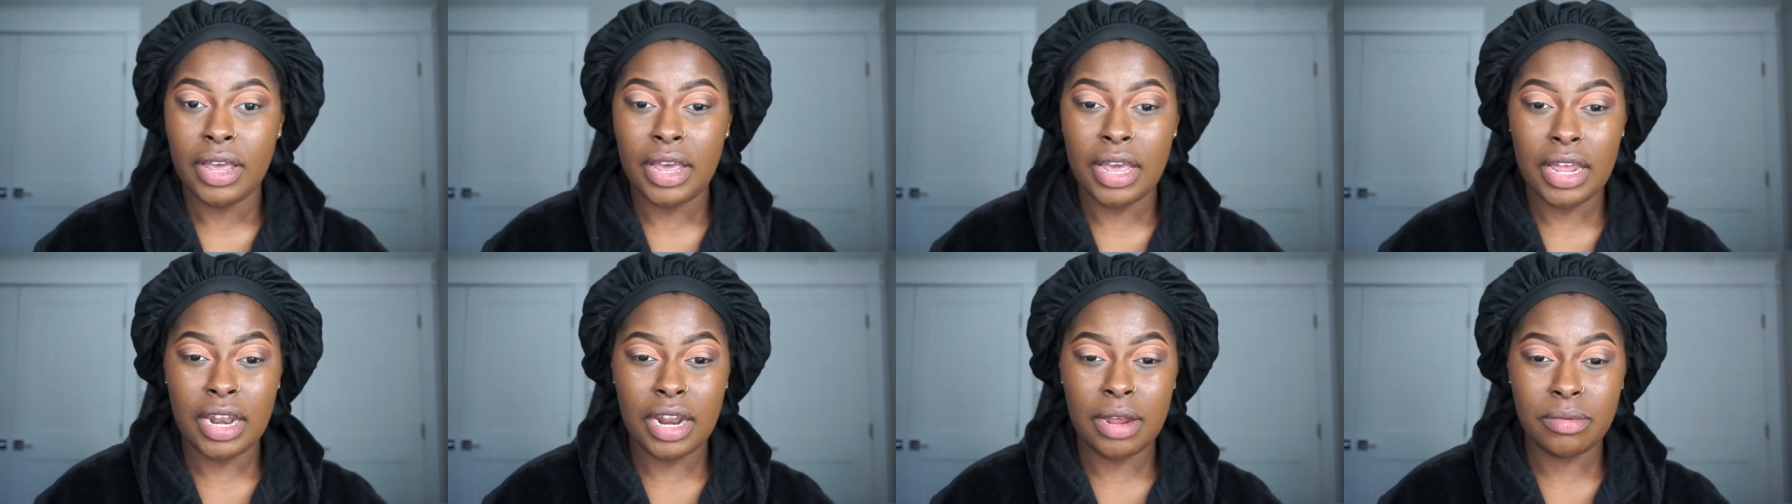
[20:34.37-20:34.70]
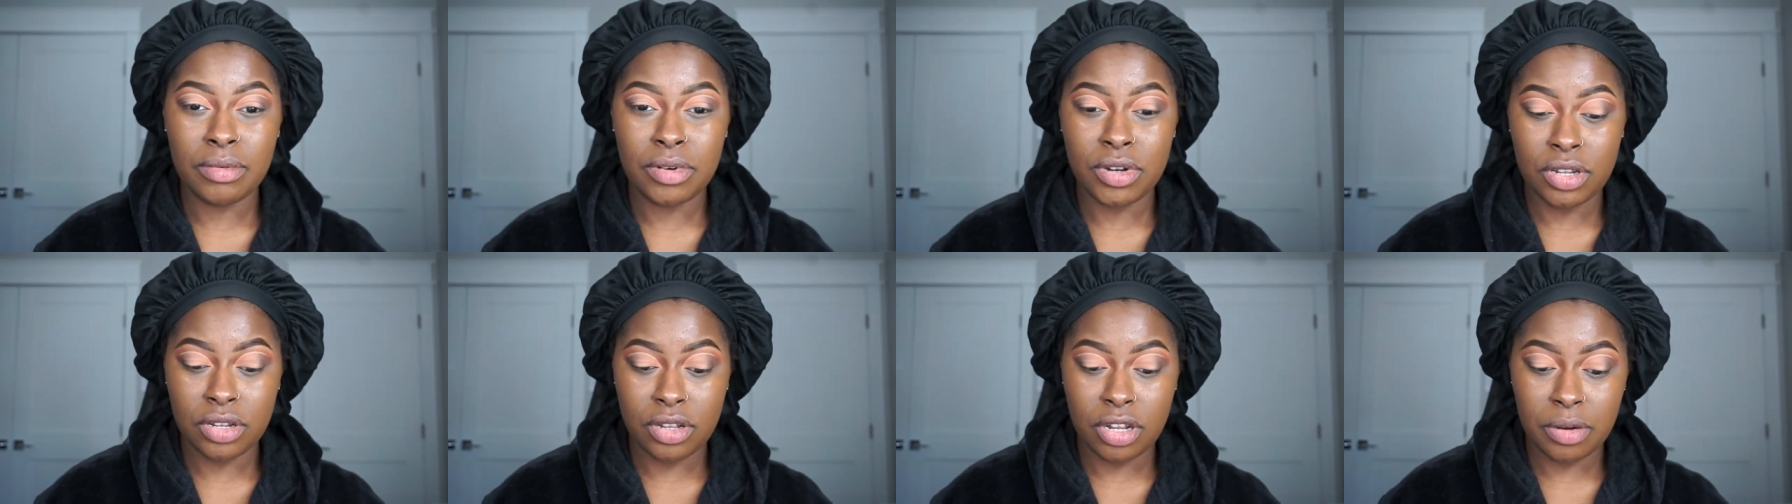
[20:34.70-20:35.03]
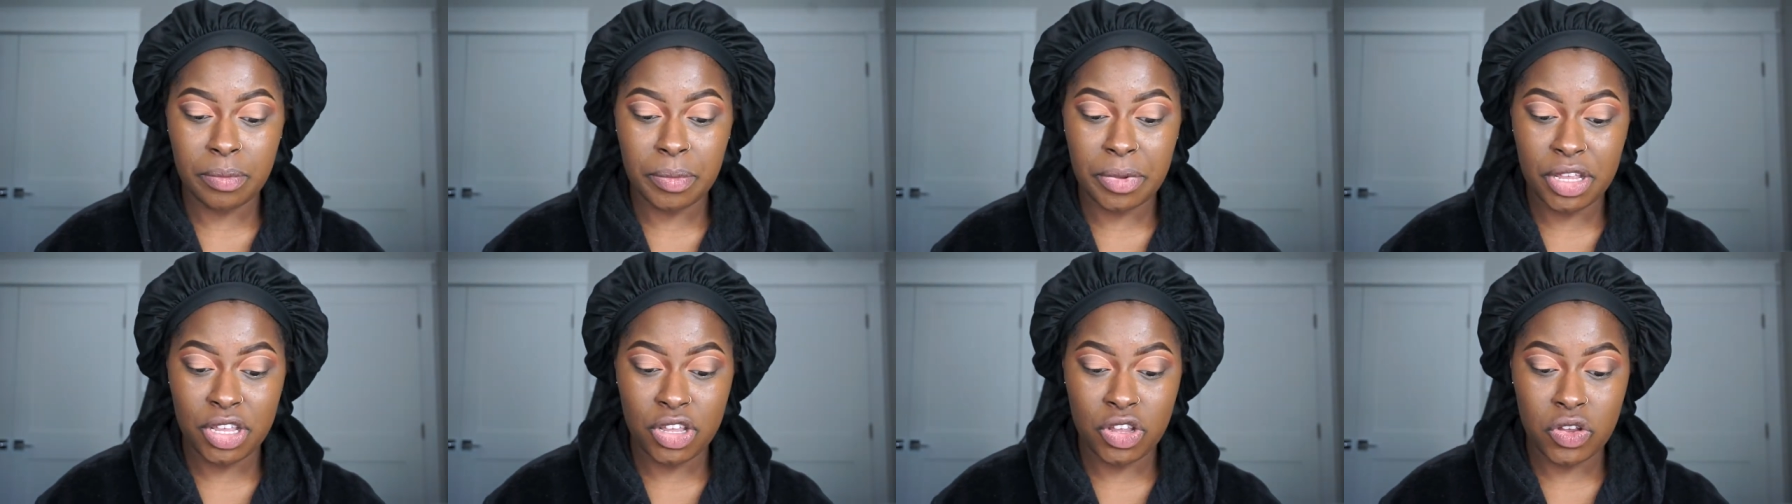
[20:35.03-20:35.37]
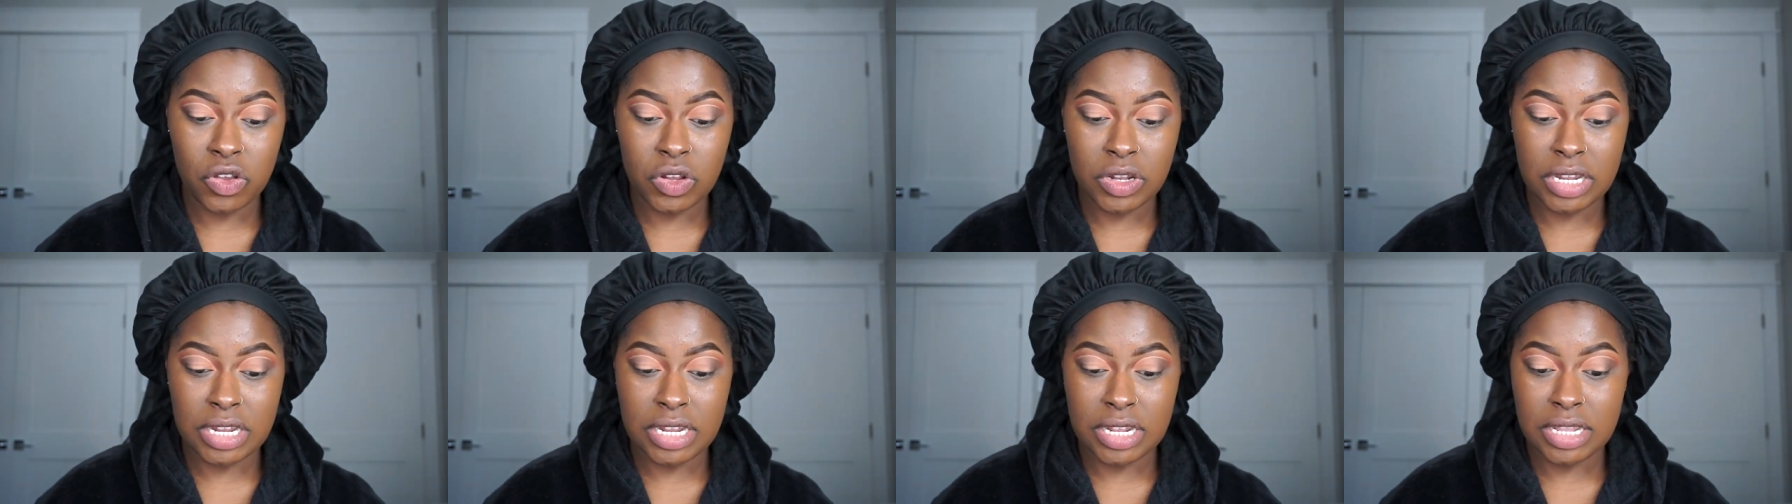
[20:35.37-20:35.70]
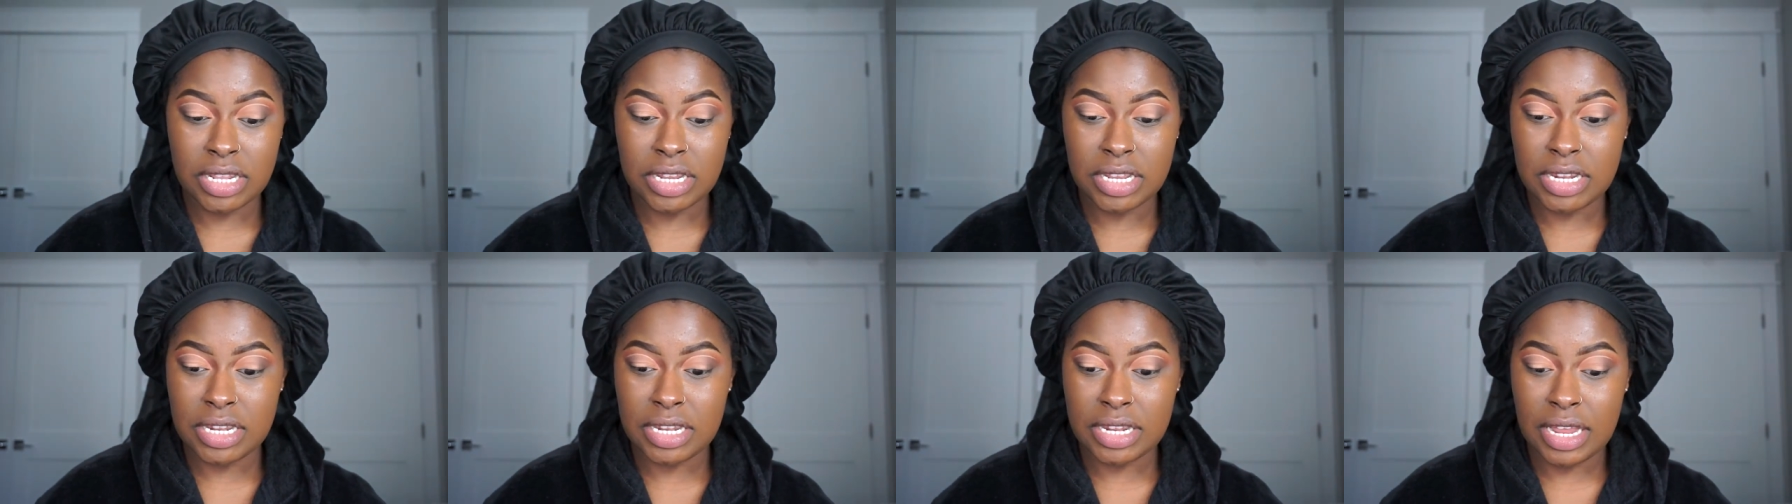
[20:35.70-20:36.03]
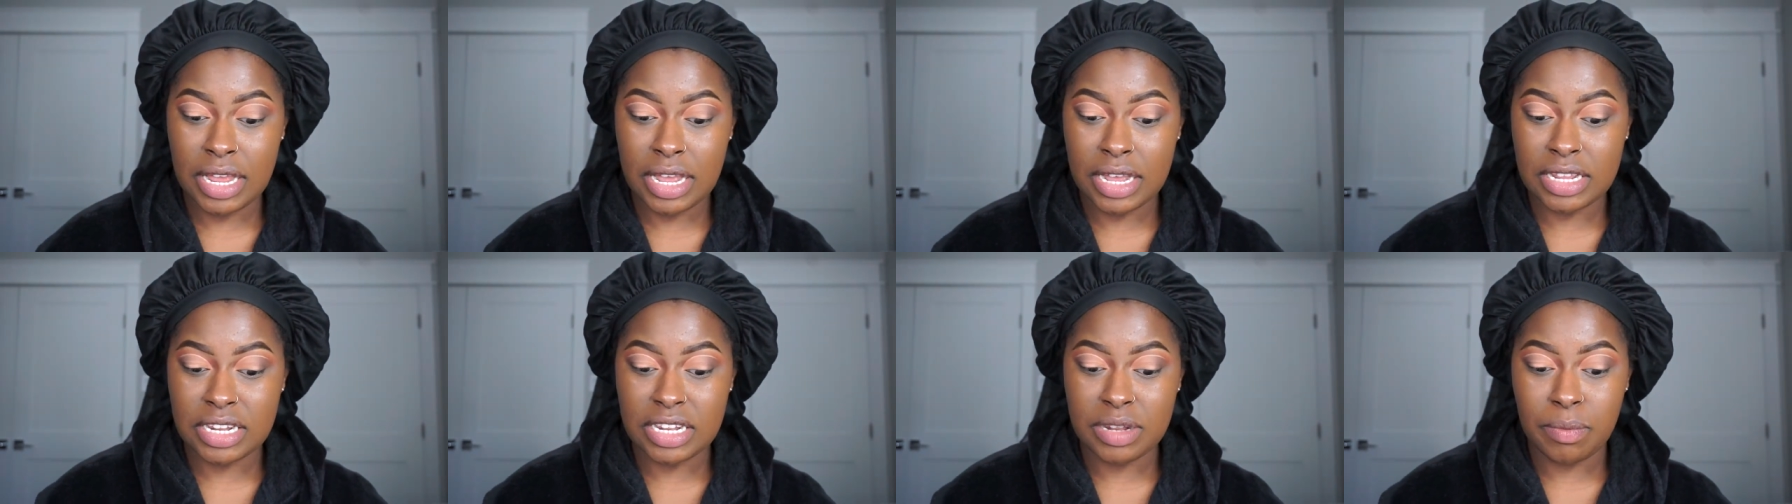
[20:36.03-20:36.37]
and i'm just going to be using this
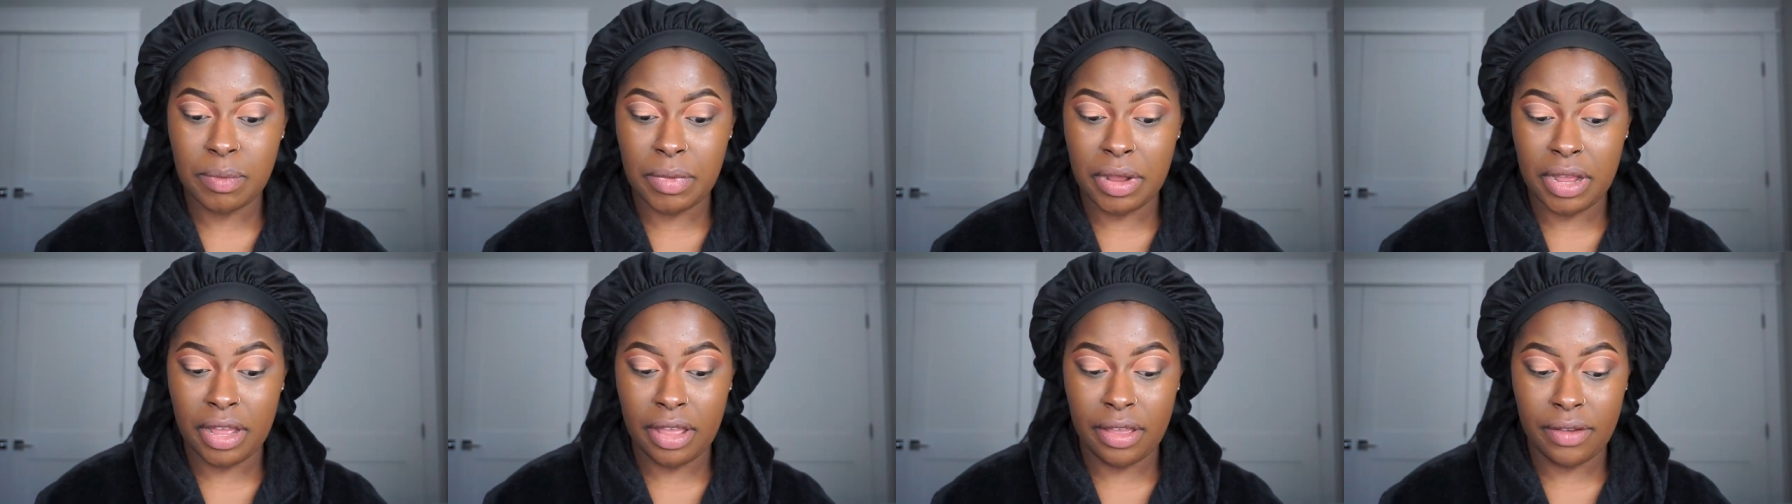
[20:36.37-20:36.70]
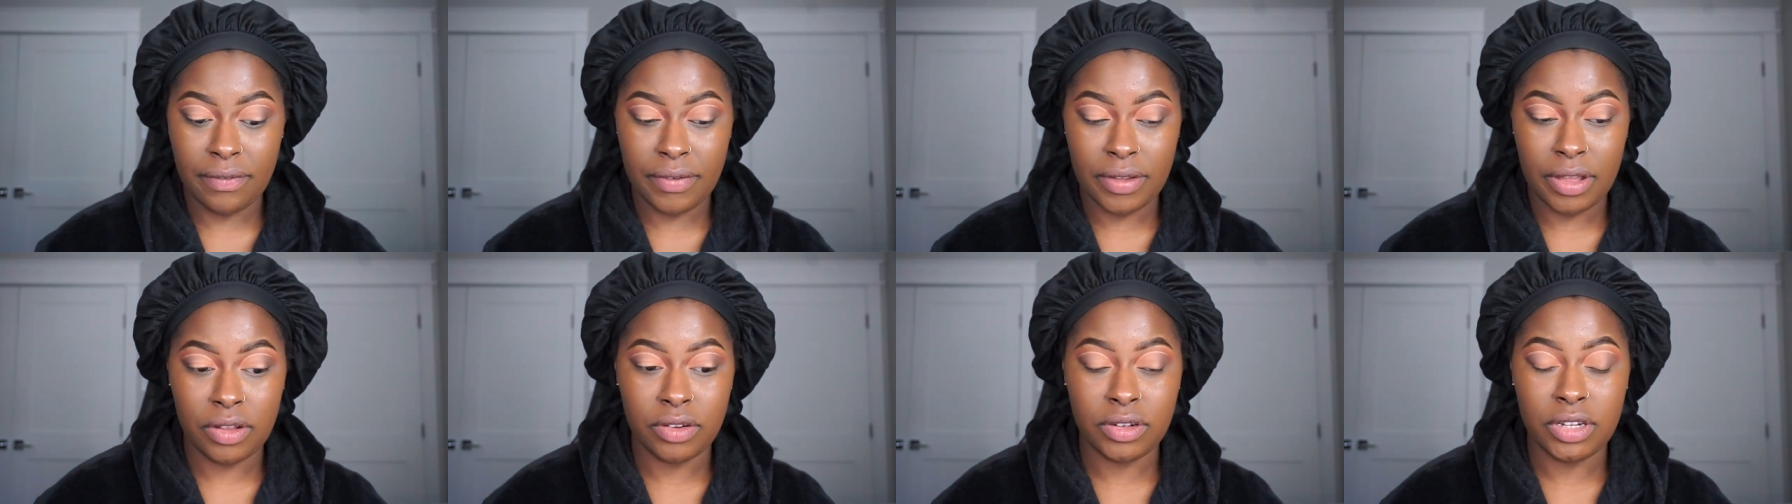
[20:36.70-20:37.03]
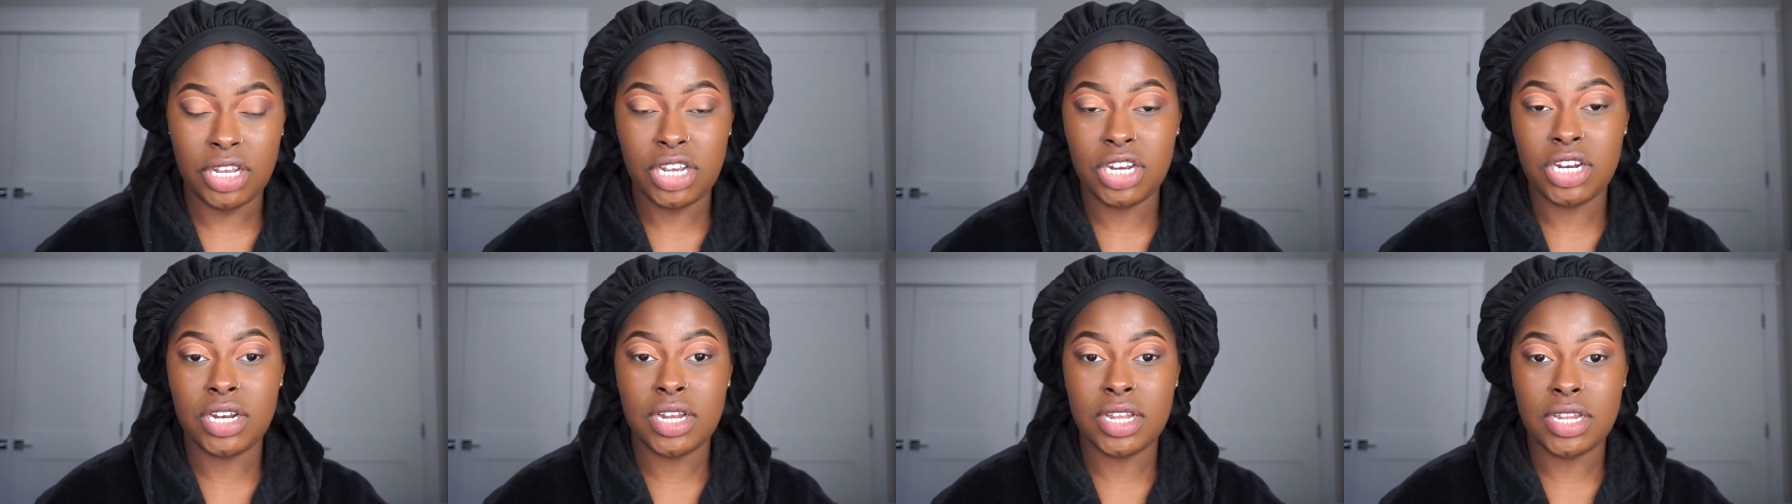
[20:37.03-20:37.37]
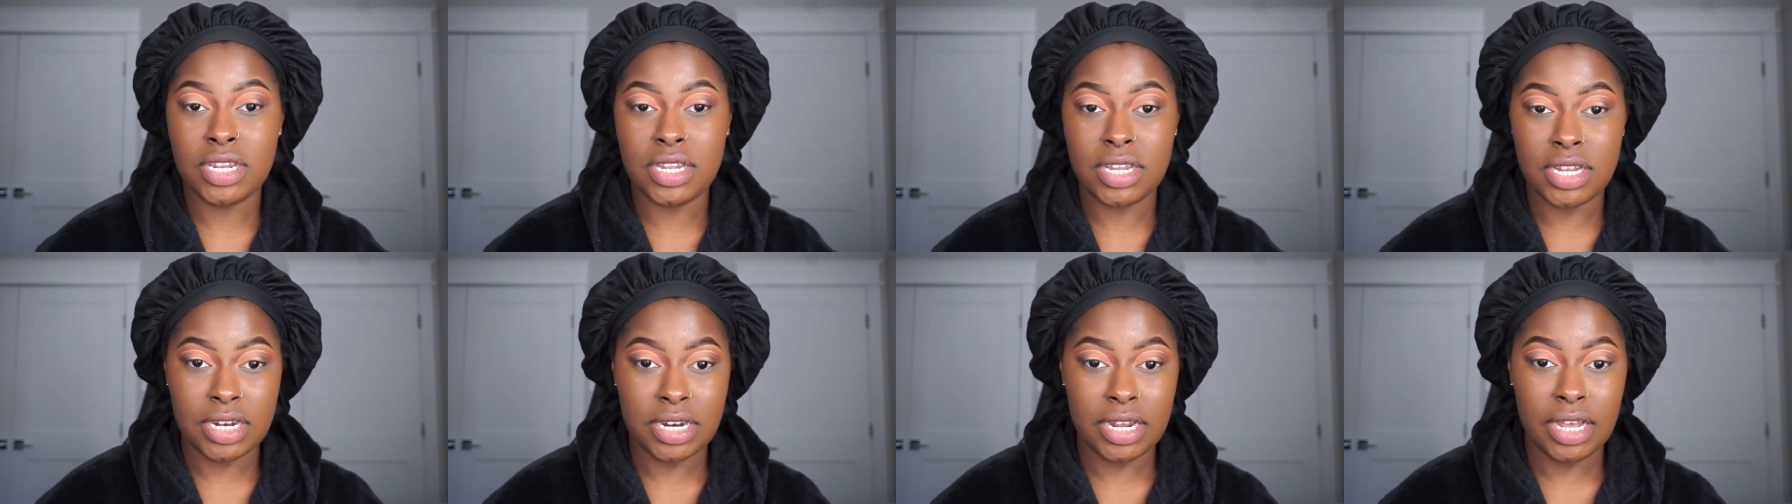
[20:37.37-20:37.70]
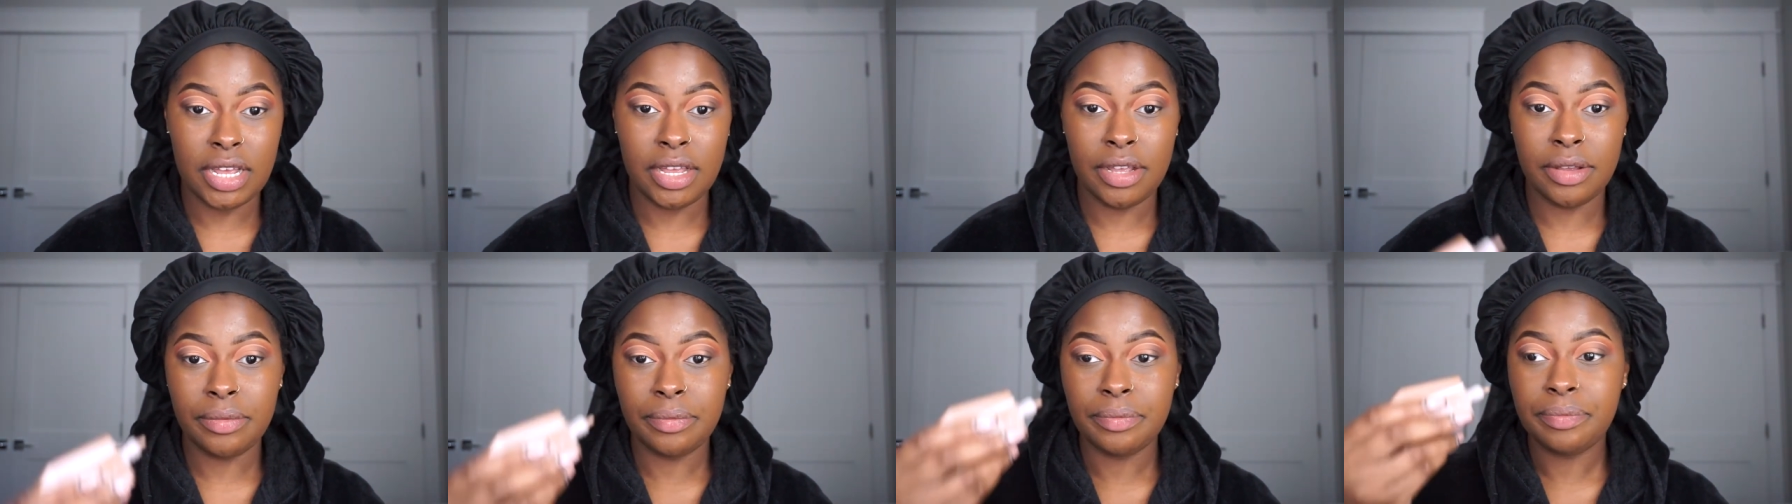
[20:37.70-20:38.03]
as my foundation today